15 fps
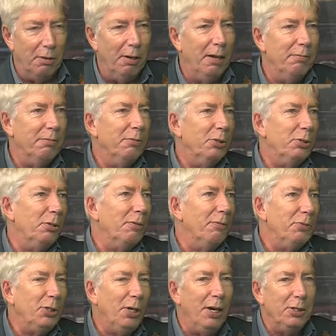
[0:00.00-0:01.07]
It sort of
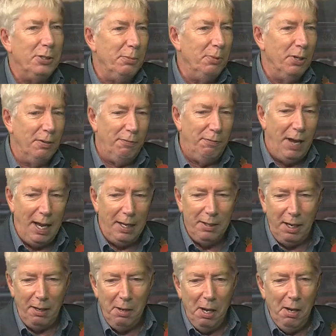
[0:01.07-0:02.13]
ties in with the fact
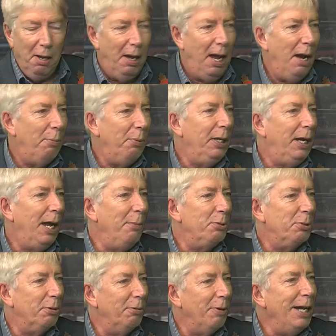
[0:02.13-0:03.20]
that how we came
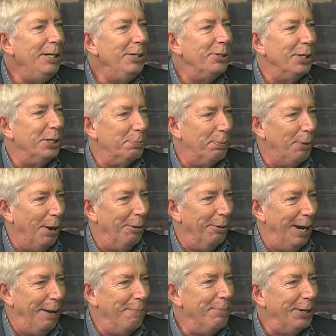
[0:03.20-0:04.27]
to arrange this
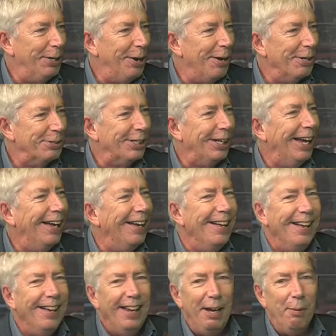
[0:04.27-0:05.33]
programme, because
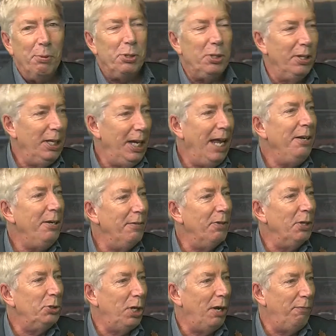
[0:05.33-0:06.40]
it was at the end of the
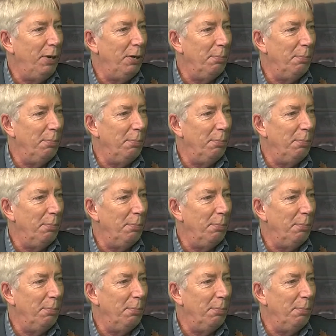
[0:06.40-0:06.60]
Sheffield